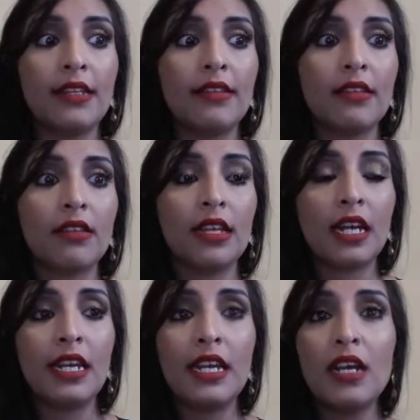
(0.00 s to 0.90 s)
is the
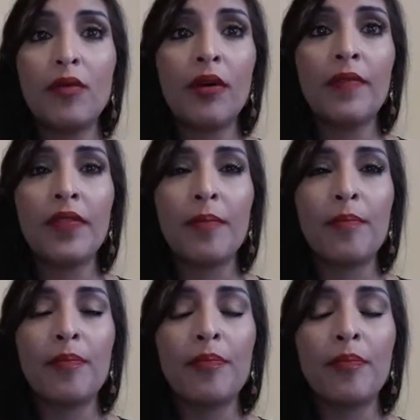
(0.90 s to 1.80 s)
Clinique one, the
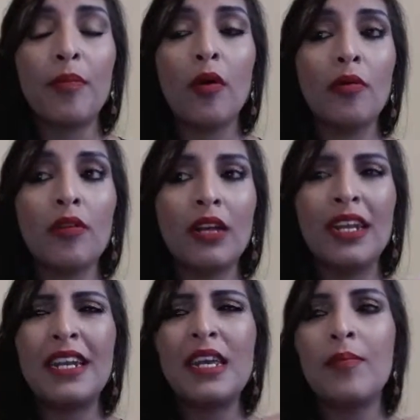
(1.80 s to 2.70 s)

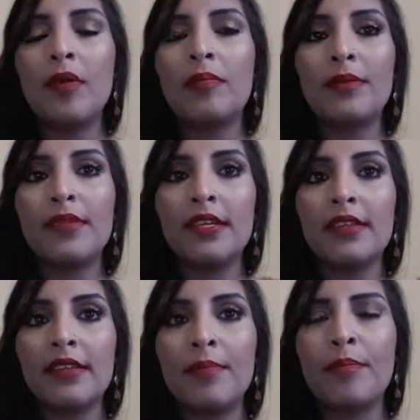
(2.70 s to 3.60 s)
Clinique Pop
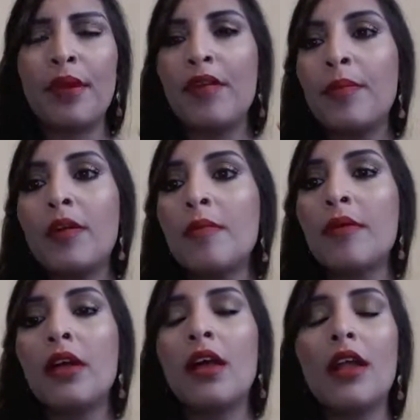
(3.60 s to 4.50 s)
lipsticks in Berry Pop.